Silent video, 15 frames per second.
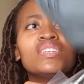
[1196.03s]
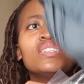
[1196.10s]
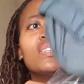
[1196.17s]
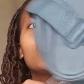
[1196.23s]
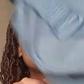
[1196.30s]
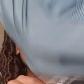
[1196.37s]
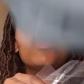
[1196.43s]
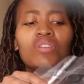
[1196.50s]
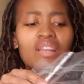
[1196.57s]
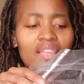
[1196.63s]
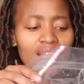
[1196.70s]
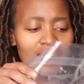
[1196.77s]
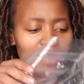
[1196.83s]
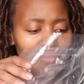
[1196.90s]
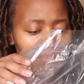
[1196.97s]
smaller
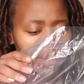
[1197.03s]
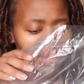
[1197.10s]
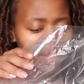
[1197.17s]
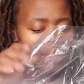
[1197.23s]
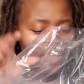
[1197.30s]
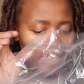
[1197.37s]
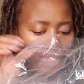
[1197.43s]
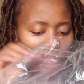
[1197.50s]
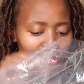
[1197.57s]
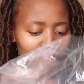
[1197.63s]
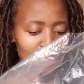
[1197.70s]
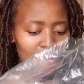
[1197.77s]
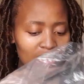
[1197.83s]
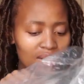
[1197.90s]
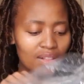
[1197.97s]
bags as
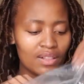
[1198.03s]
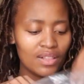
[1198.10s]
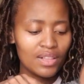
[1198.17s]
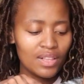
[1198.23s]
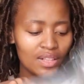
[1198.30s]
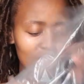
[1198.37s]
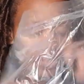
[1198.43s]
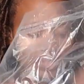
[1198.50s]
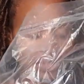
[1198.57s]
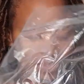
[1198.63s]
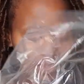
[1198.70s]
well. So